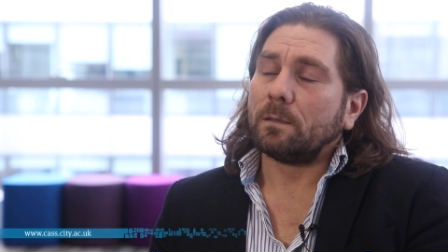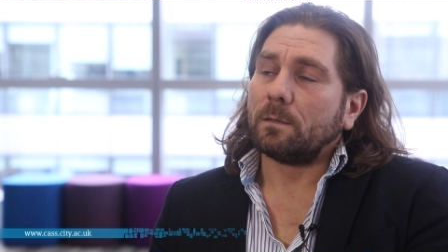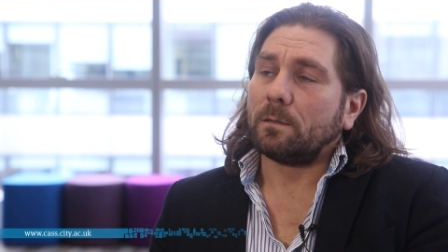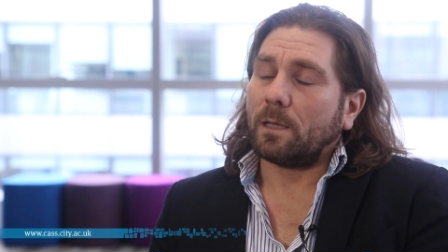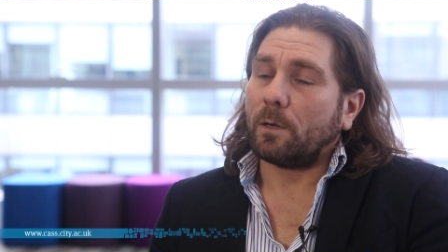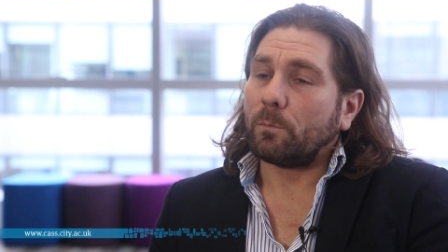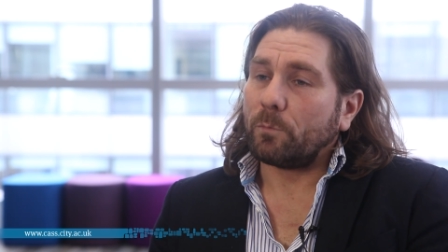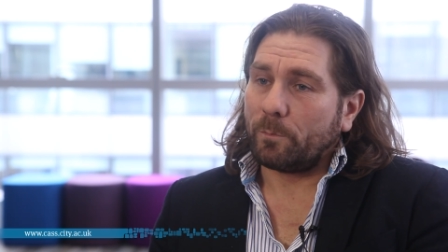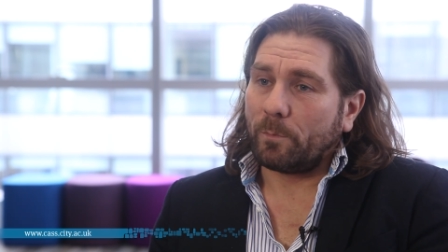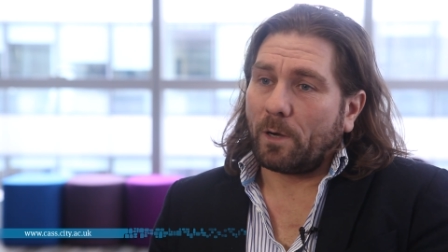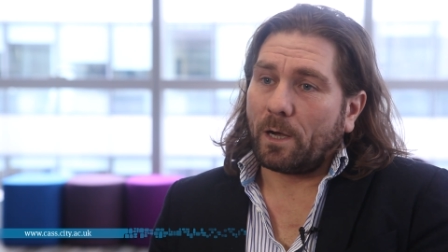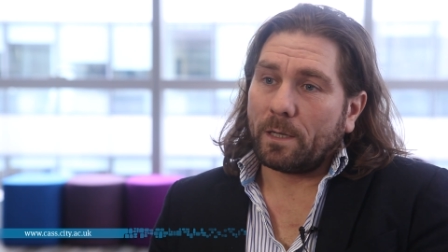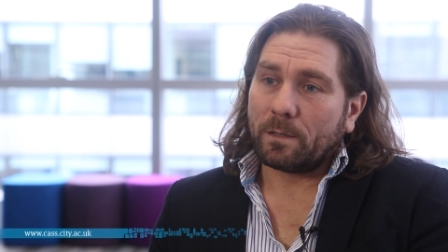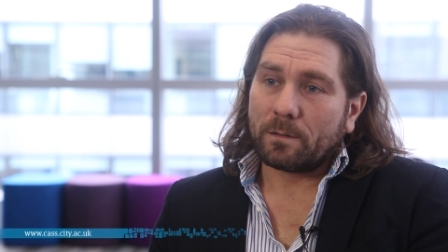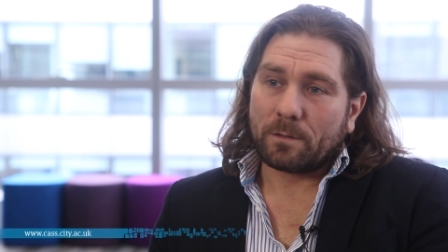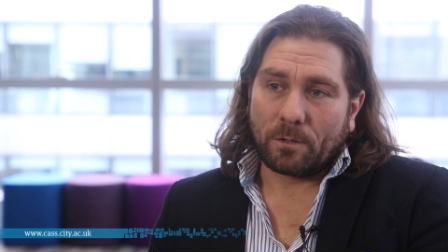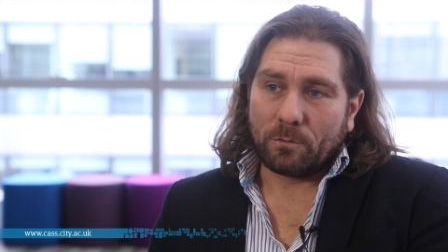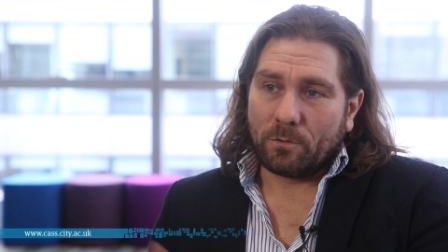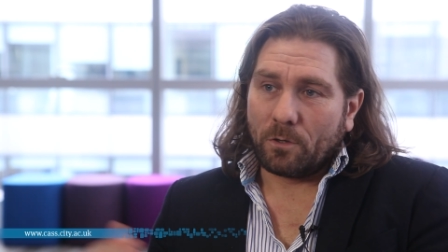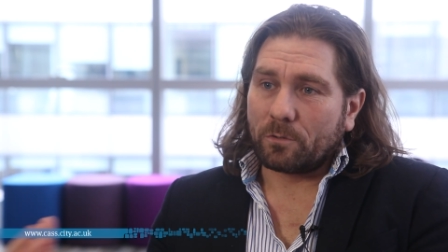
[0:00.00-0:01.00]
then we might
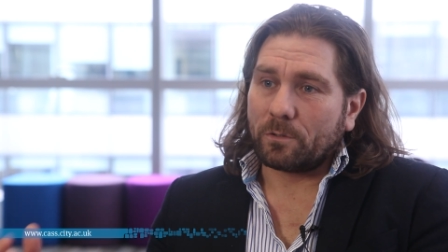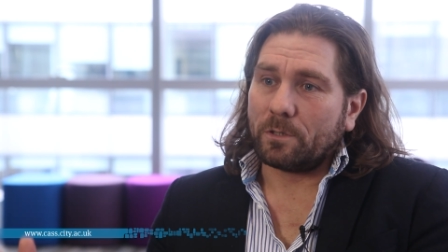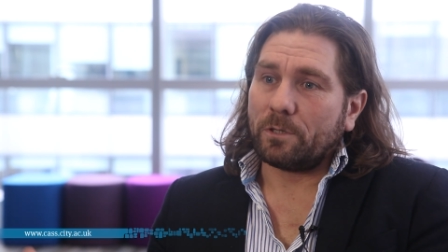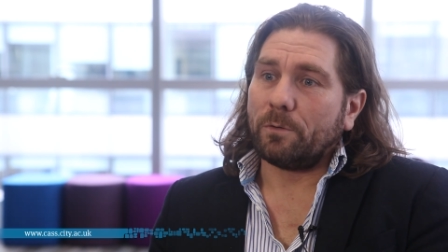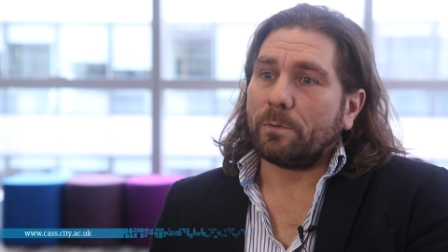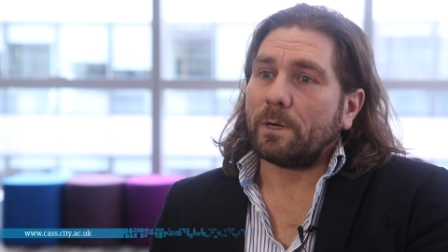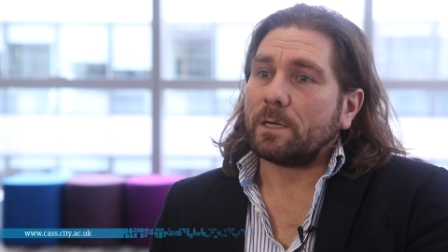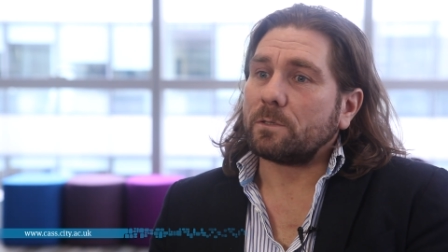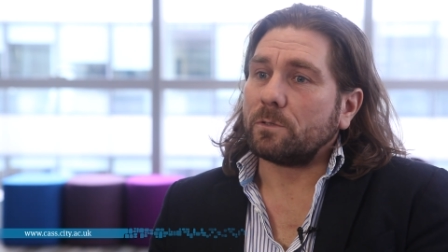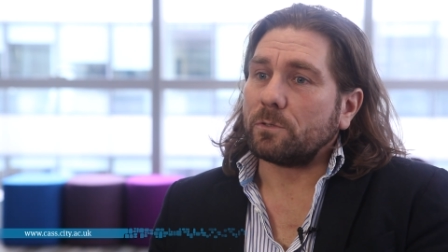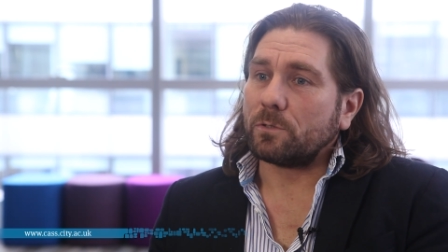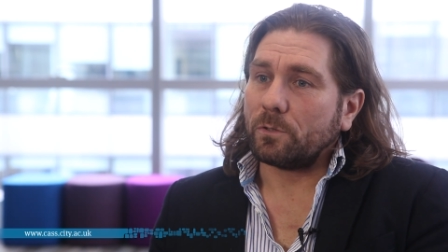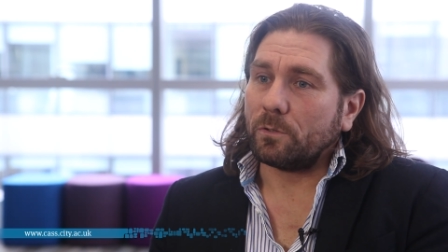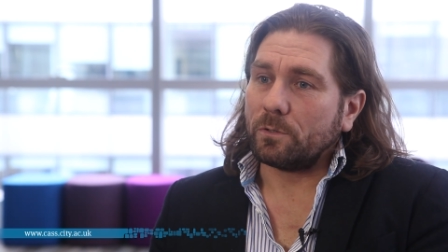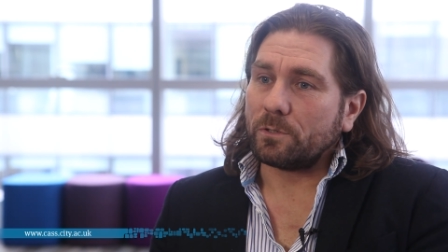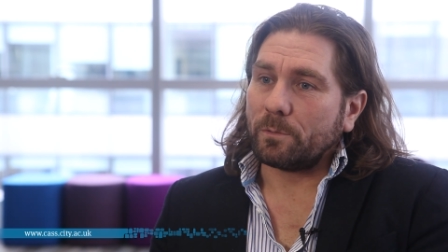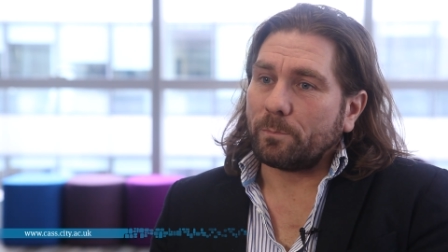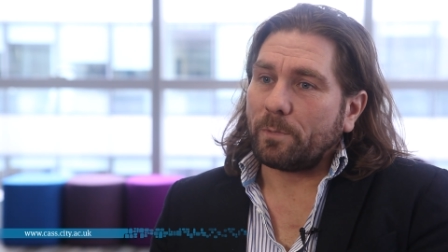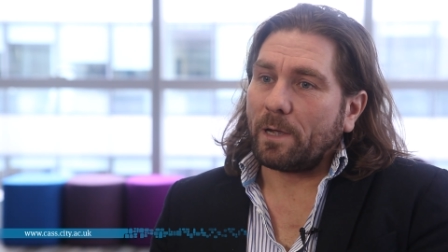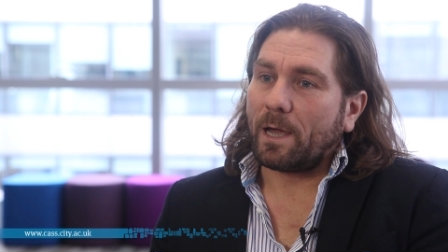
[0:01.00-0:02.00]
go long the U S and short
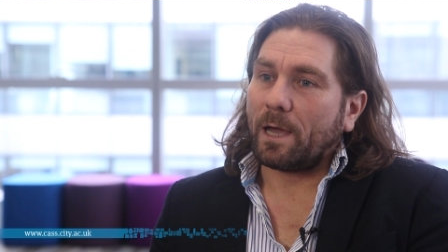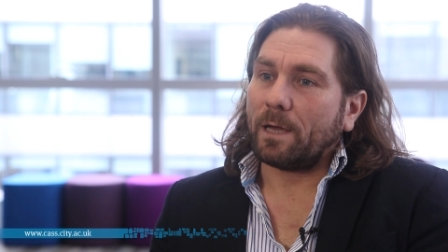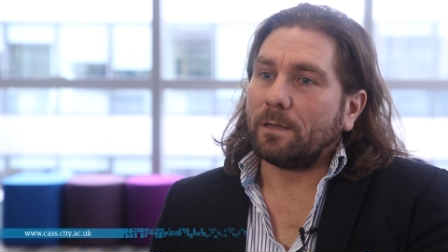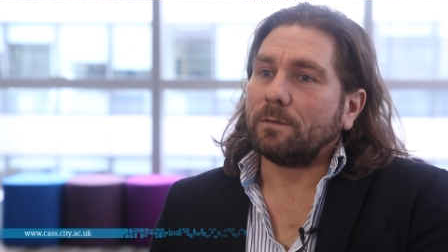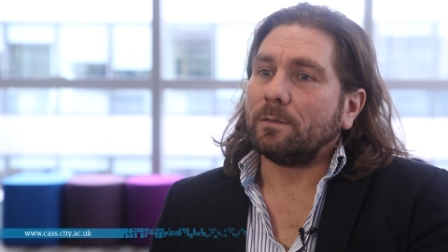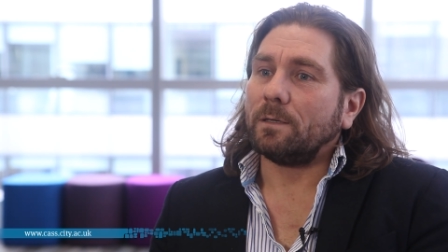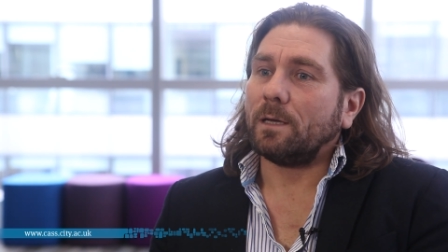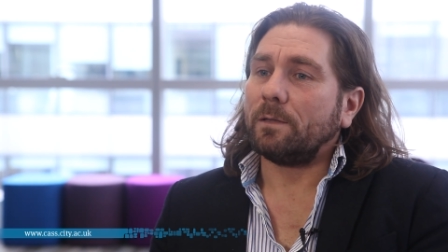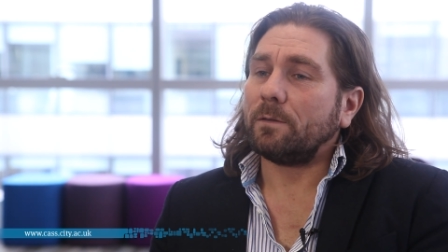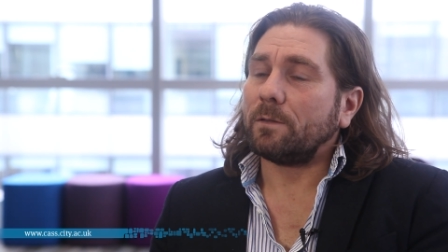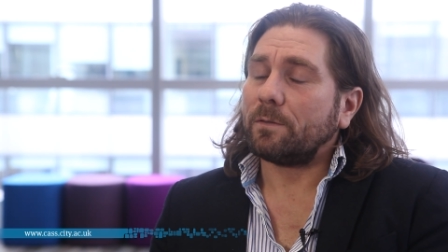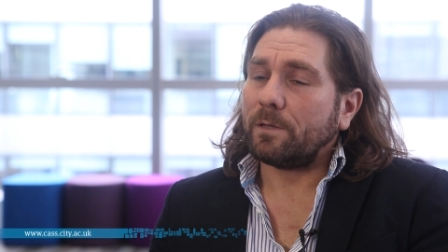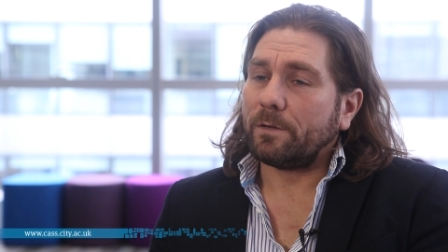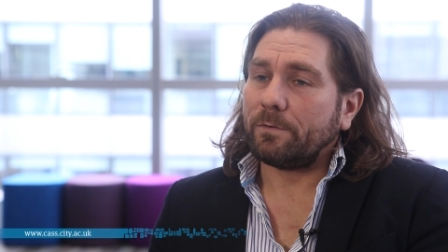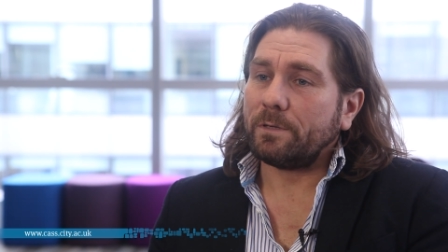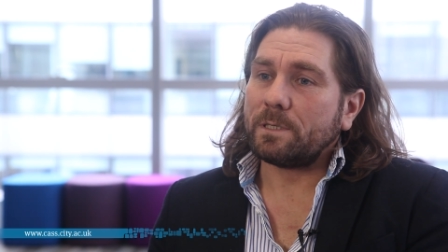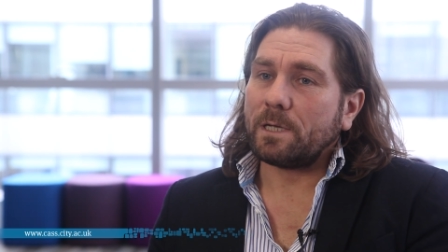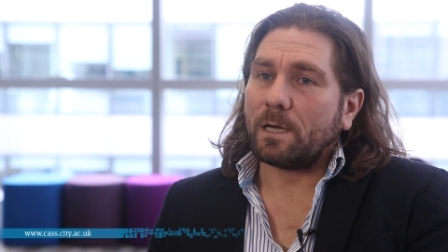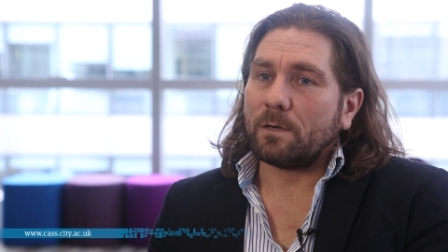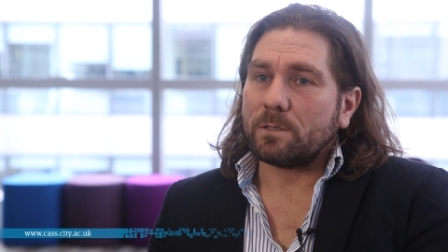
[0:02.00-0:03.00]
Japan. And the
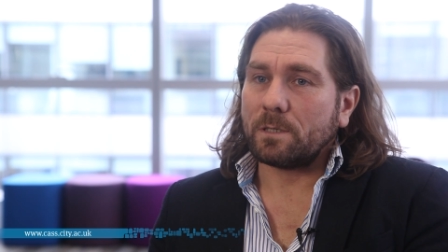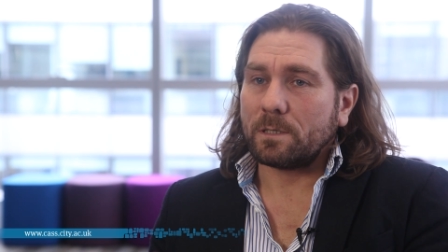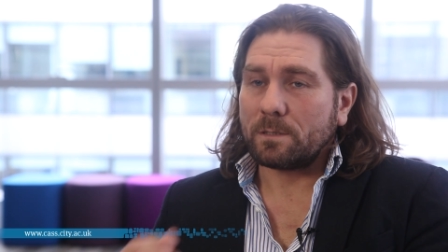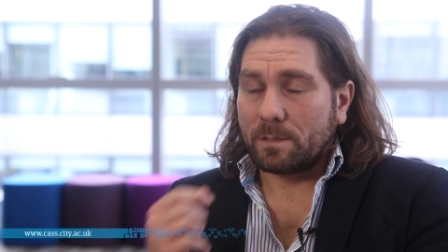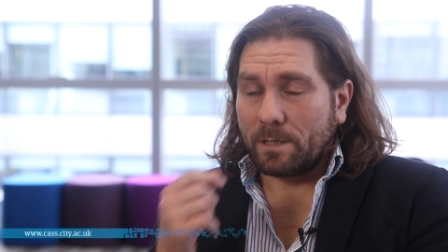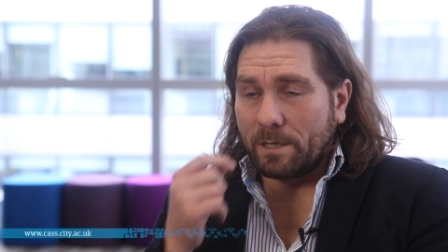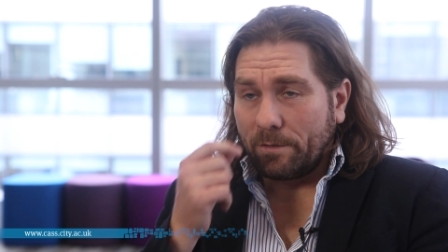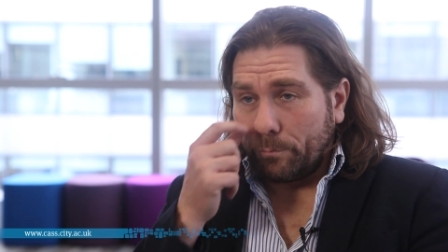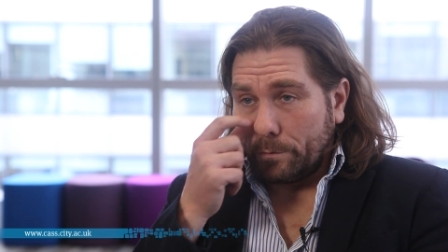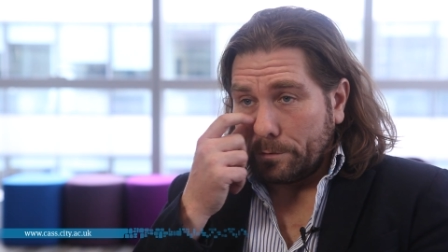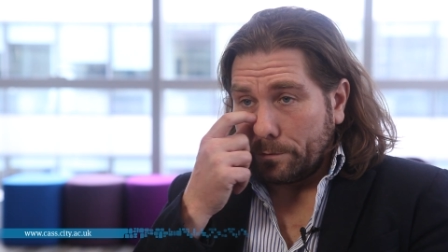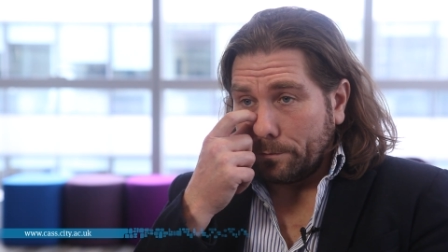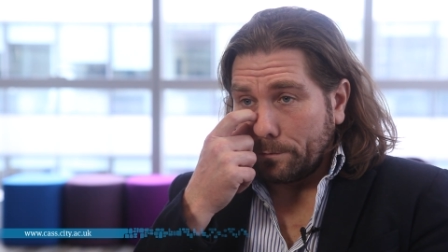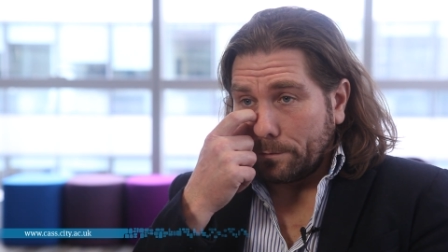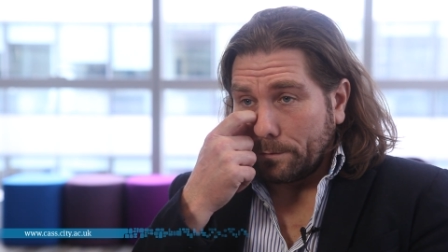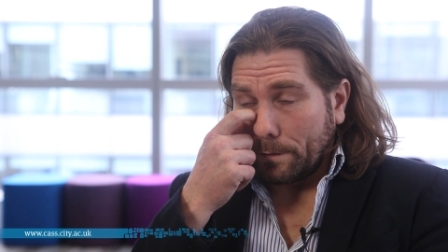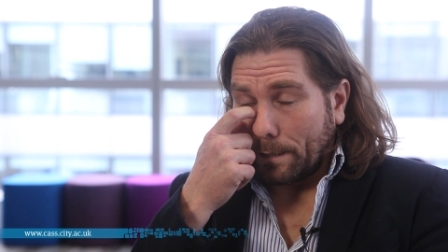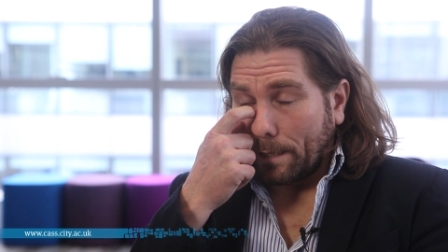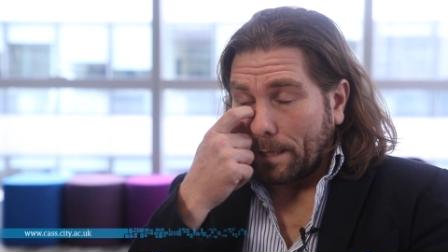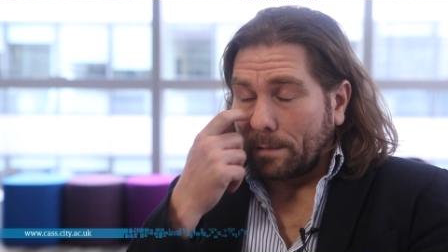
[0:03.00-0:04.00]
theory tells us that if we do
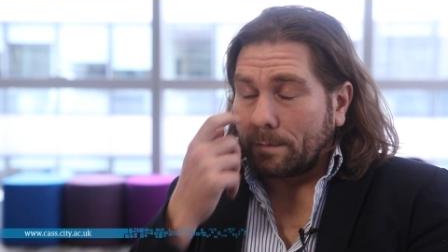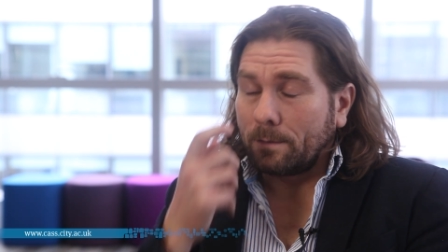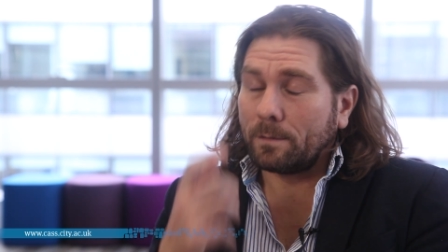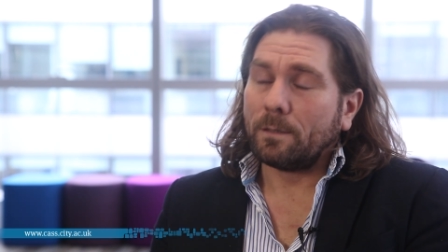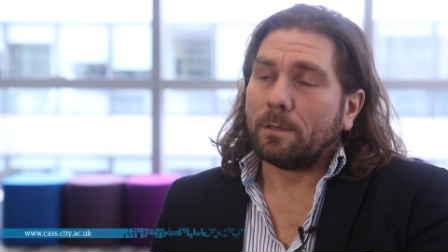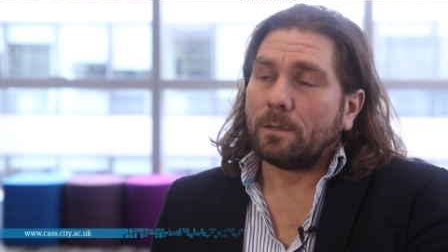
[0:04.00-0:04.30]
do that,